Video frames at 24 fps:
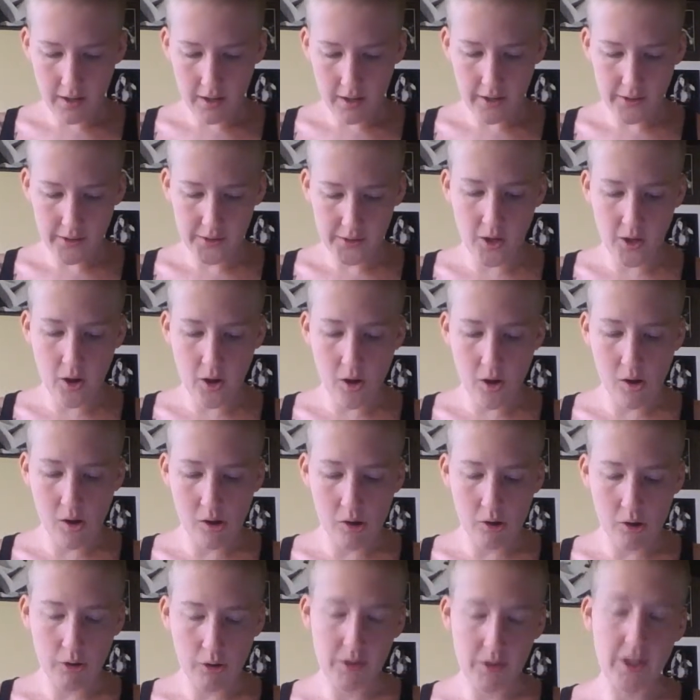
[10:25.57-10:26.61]

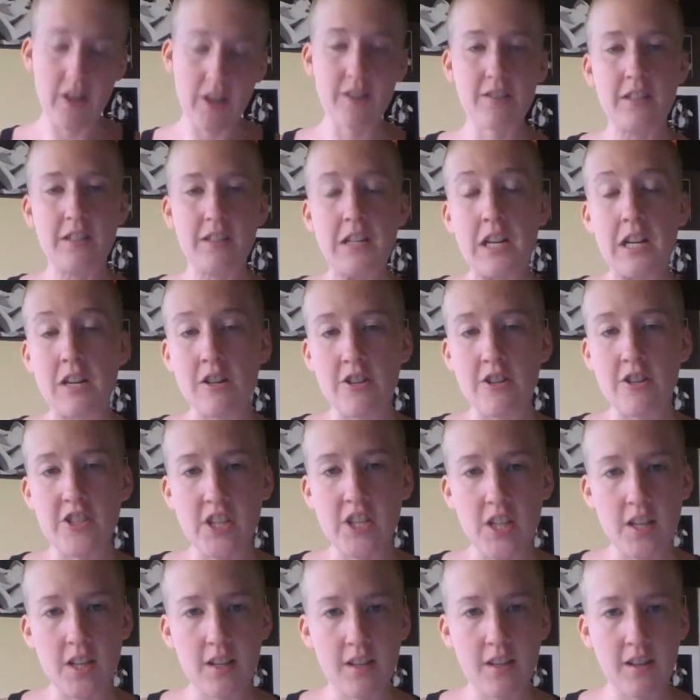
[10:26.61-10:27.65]
So there's an
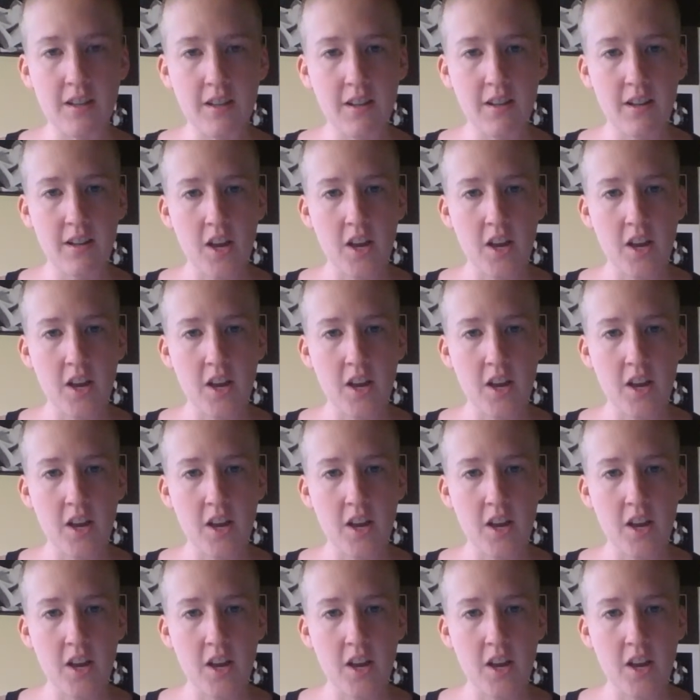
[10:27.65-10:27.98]
energy